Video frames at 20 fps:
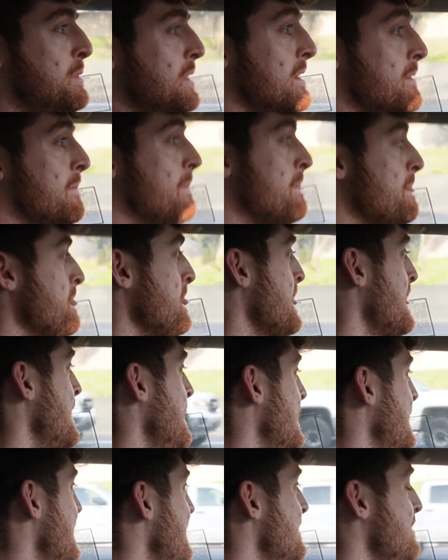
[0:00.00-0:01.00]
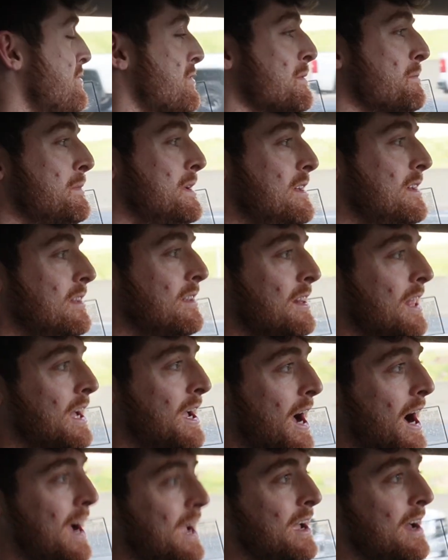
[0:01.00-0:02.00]
but for me, like
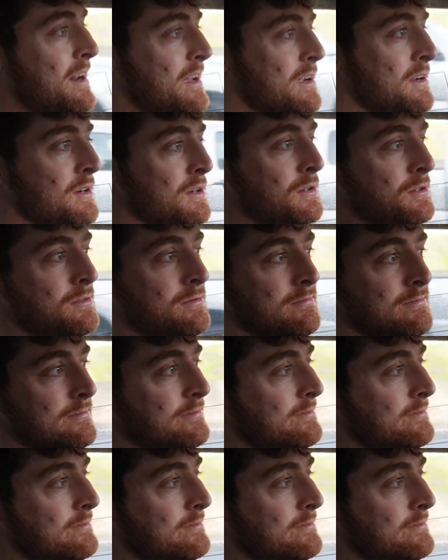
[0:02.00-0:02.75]
I gotta go,